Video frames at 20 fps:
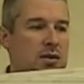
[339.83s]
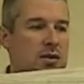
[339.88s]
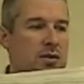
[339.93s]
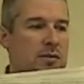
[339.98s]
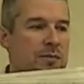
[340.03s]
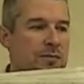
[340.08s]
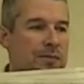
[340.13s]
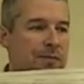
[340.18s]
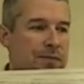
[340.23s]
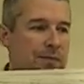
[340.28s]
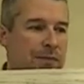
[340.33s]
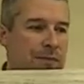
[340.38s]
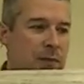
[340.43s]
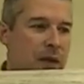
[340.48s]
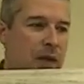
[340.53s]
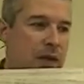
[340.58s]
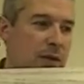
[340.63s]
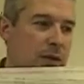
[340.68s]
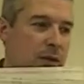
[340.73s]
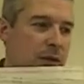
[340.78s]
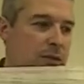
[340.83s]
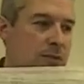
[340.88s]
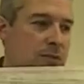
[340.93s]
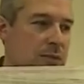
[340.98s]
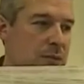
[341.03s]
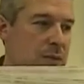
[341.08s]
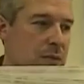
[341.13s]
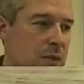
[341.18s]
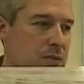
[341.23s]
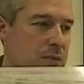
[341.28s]
Deduce.
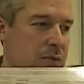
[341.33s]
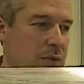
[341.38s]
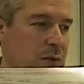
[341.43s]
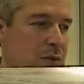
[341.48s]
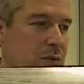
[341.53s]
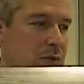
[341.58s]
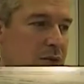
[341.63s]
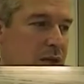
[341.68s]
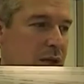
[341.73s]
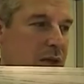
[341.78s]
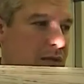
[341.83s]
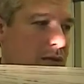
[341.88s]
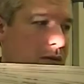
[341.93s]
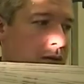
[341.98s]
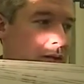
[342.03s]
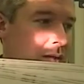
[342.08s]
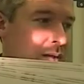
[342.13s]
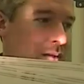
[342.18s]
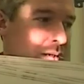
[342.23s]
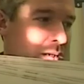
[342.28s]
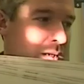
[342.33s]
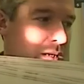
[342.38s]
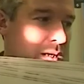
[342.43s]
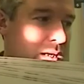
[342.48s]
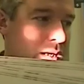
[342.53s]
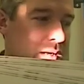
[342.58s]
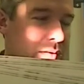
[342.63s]
There we go. Bring it closer.